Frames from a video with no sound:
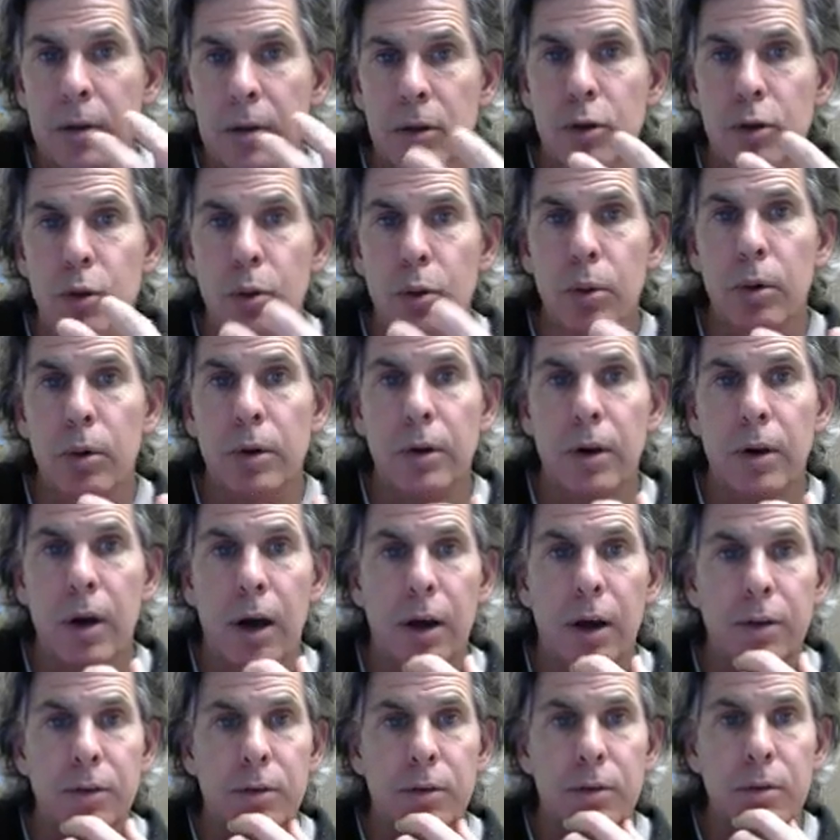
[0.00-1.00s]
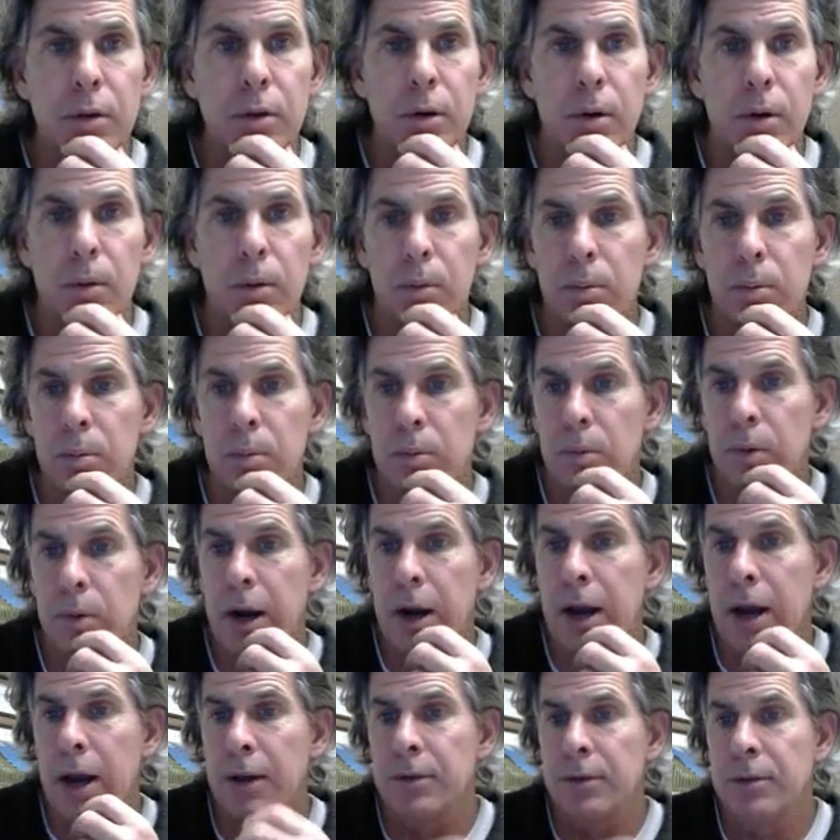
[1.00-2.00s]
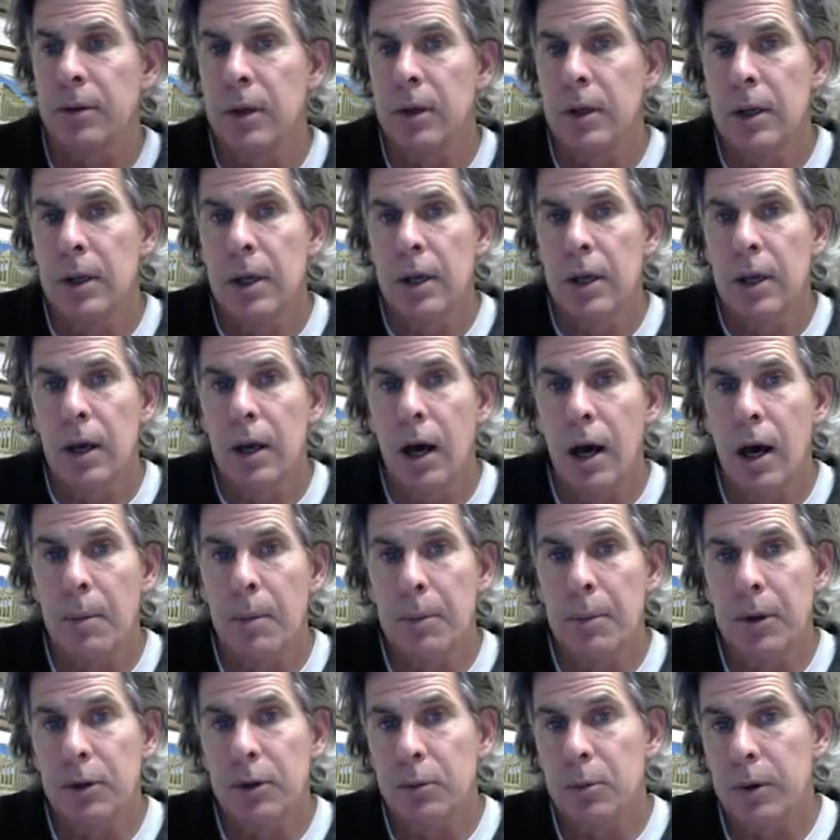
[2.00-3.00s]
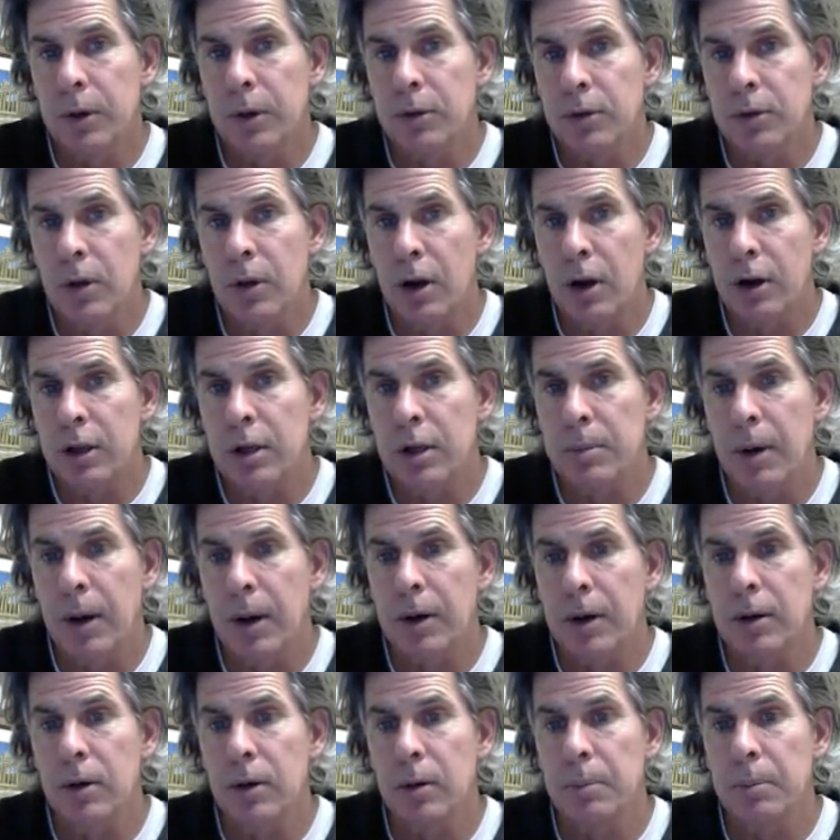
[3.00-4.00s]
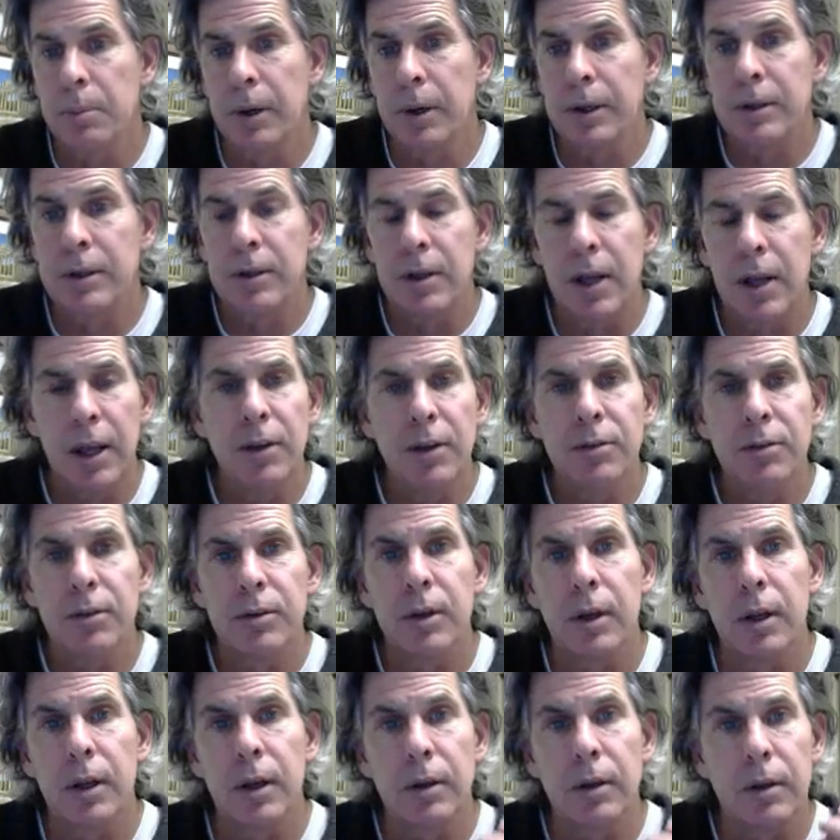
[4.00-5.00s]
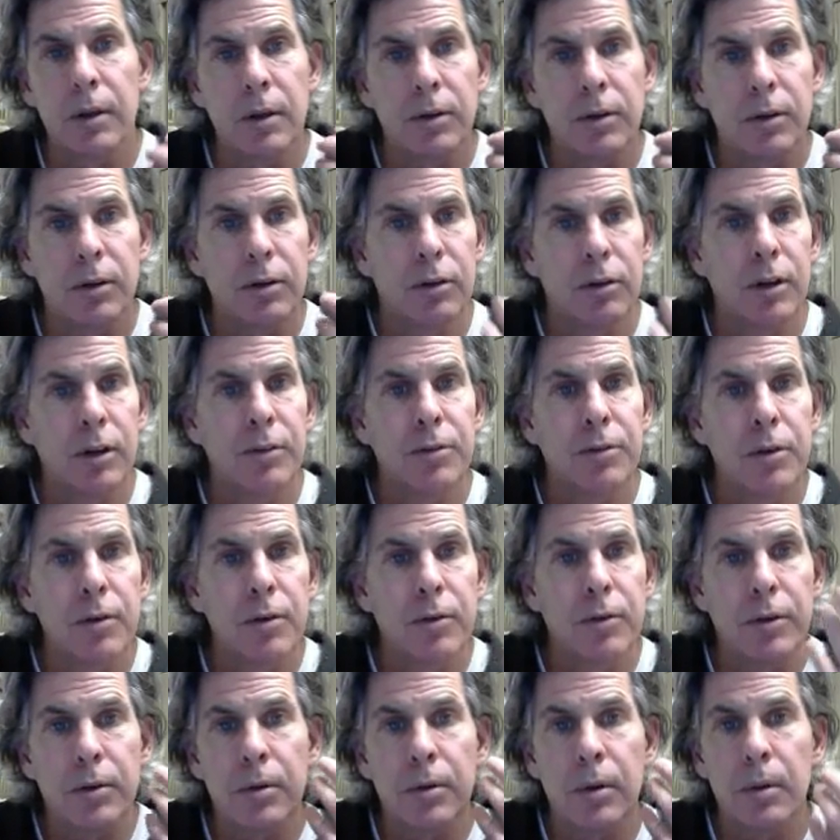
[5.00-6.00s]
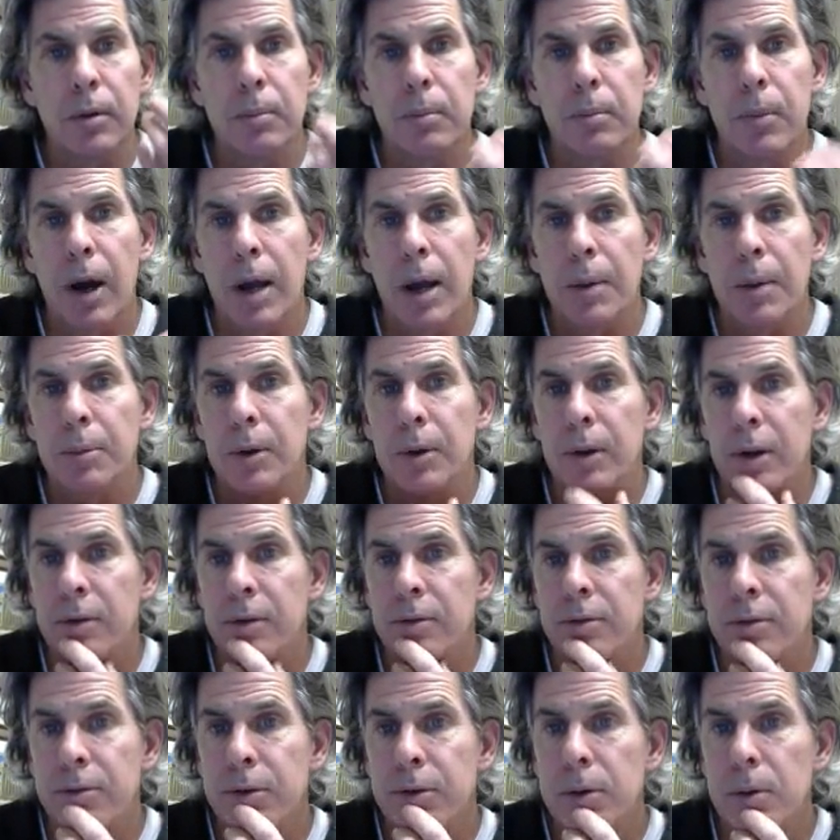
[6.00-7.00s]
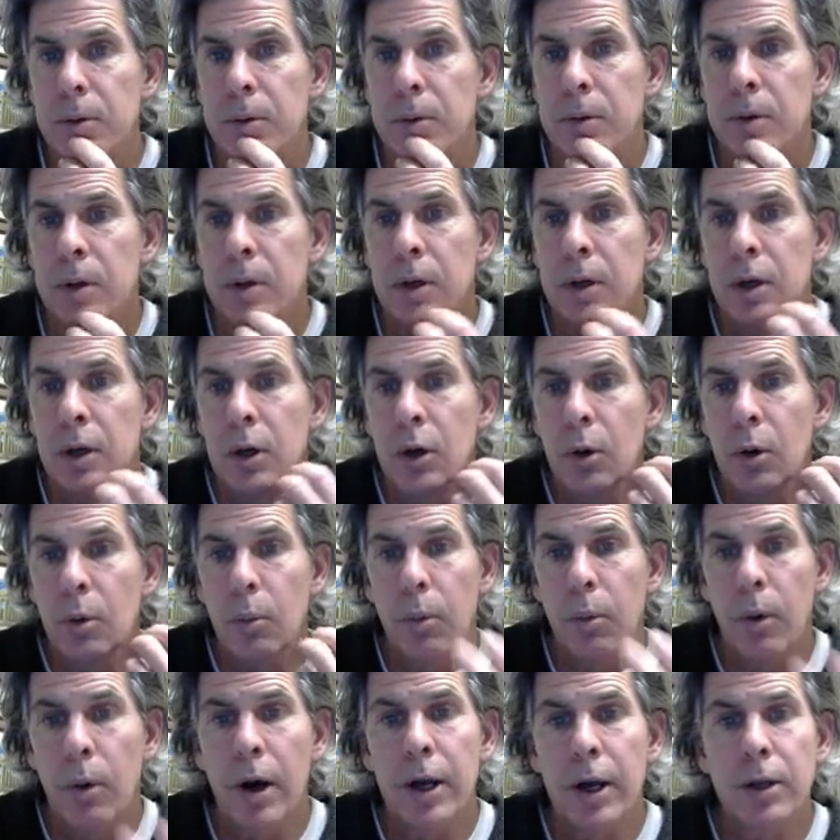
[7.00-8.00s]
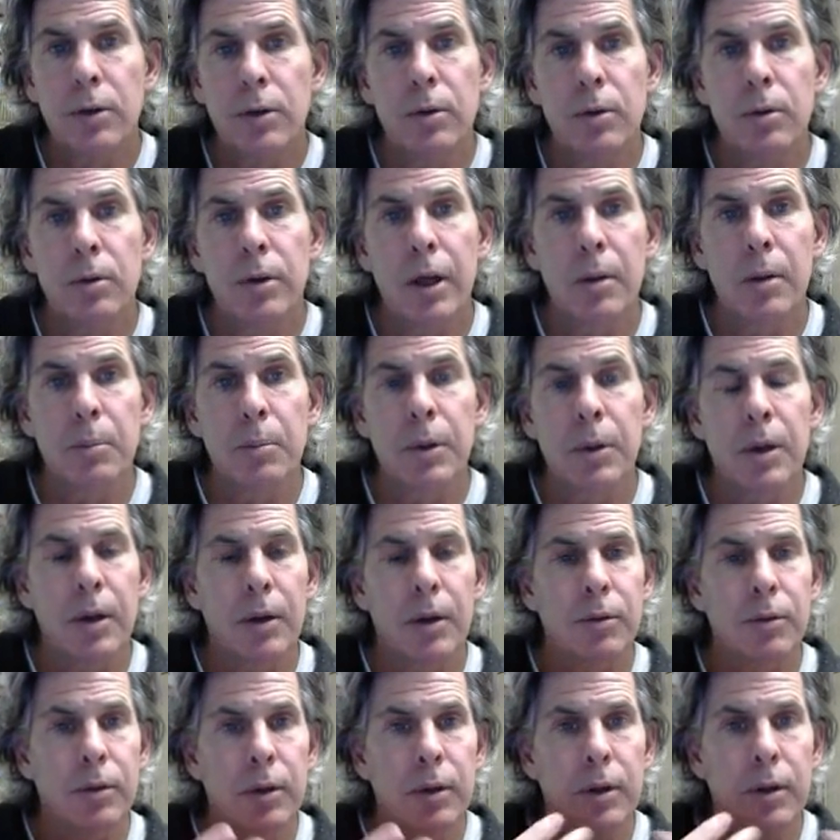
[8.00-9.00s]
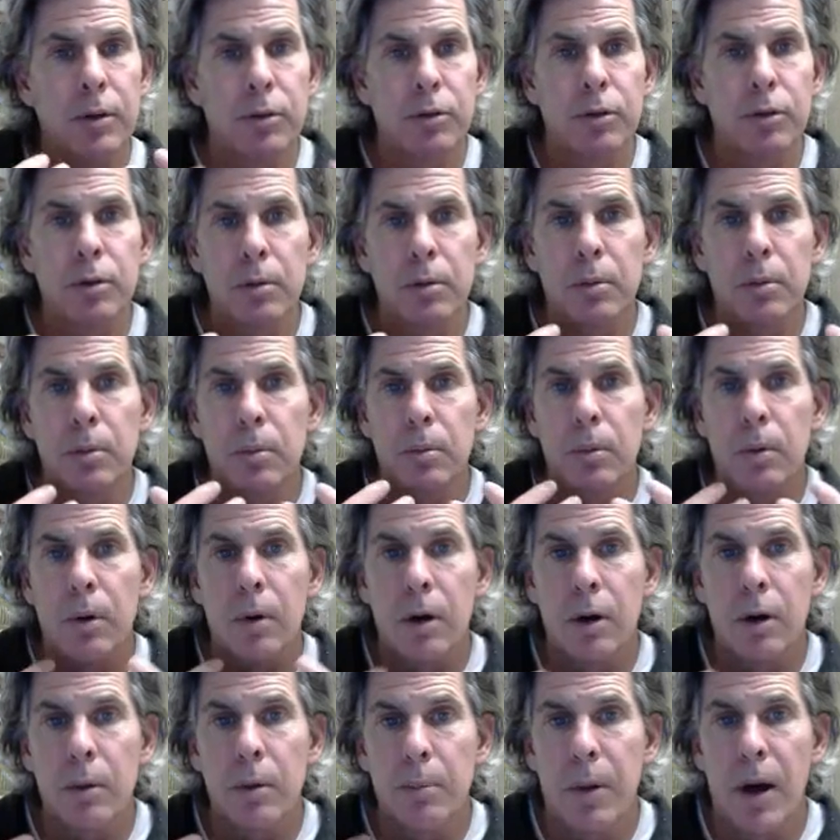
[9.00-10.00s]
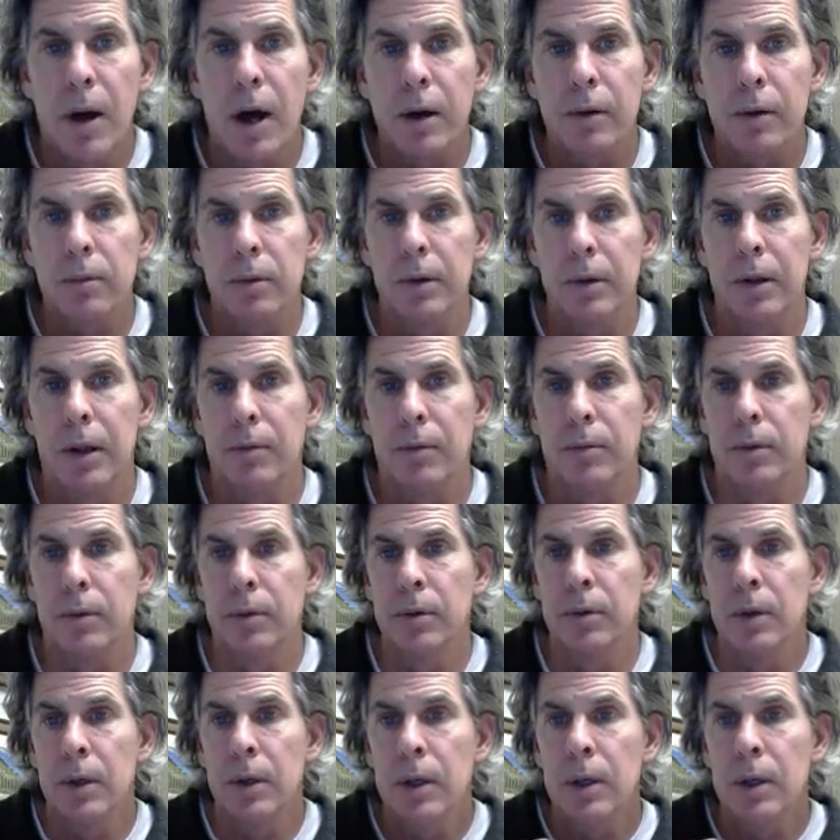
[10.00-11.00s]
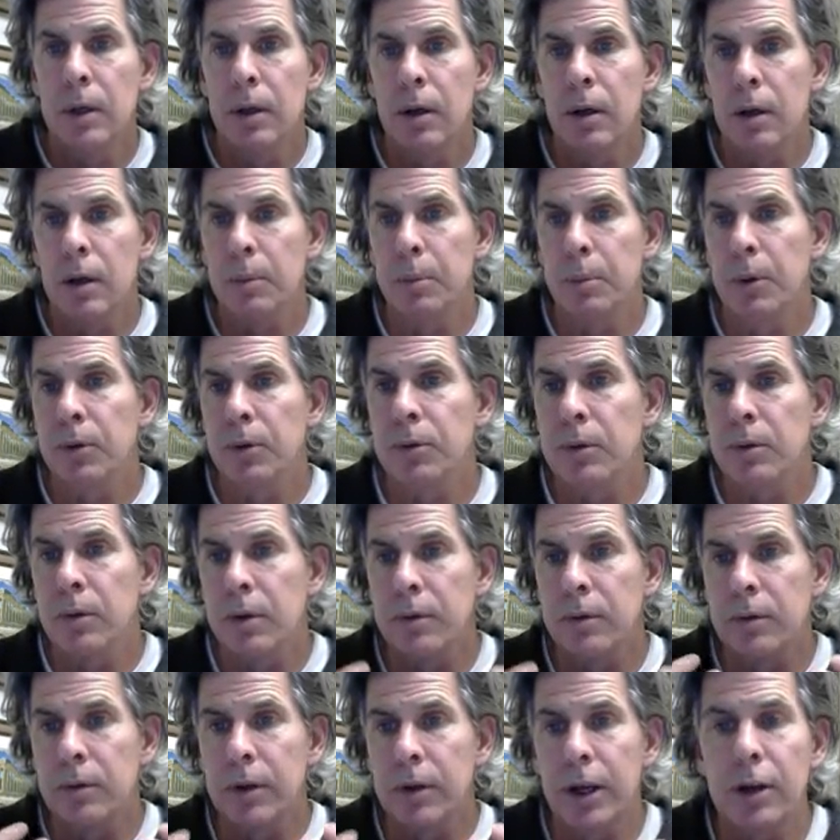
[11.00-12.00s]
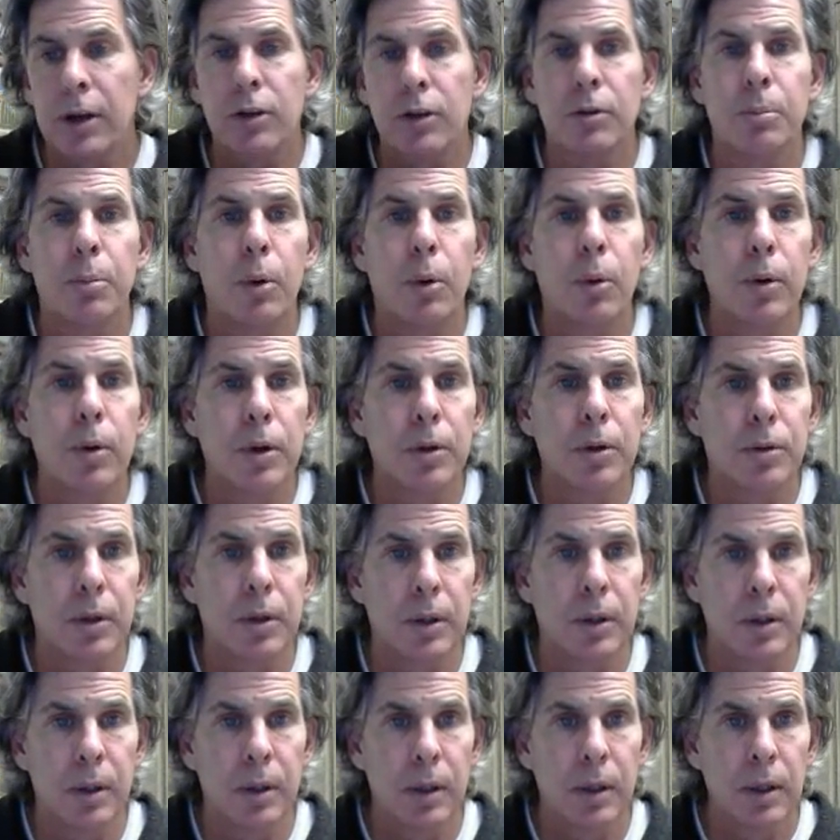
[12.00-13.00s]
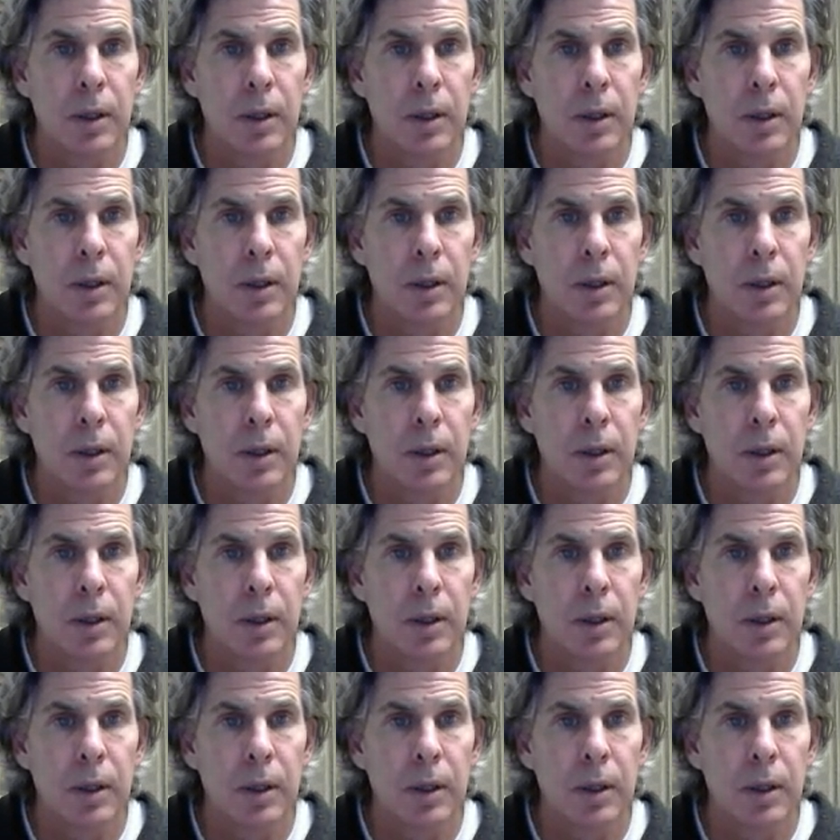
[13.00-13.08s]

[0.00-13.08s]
endured God's, wrath is what he's talking about here, but tasted it. It's as if you've imbibed it like food. Why do that? Because it hits you on a bodily level, on a personal level, like it's poison.